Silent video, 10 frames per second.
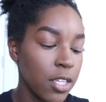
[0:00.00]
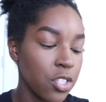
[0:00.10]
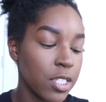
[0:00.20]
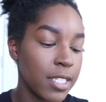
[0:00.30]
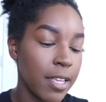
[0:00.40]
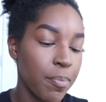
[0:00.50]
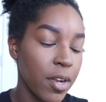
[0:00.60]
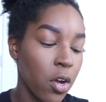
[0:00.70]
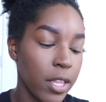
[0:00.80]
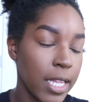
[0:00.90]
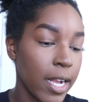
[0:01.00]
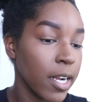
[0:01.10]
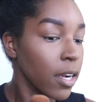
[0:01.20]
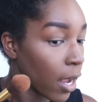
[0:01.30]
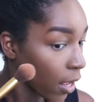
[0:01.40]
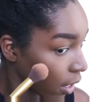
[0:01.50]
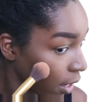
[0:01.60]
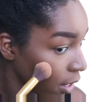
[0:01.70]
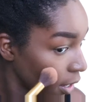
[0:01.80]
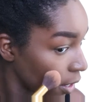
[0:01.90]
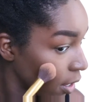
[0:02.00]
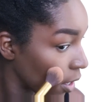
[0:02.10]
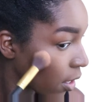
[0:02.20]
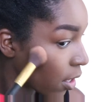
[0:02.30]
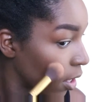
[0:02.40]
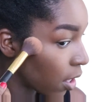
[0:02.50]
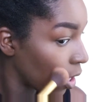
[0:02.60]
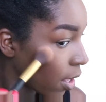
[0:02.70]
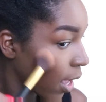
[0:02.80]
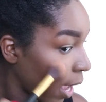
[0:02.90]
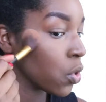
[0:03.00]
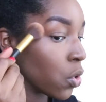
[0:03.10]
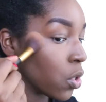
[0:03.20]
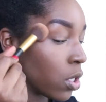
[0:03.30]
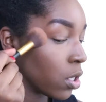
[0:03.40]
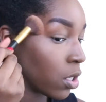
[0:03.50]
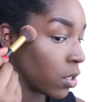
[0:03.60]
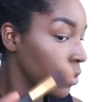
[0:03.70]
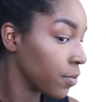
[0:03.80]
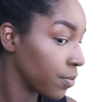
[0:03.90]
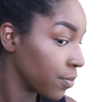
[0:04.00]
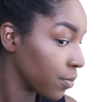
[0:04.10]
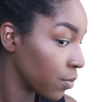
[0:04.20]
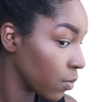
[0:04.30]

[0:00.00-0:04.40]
just dip it on there and add it to my cheeks.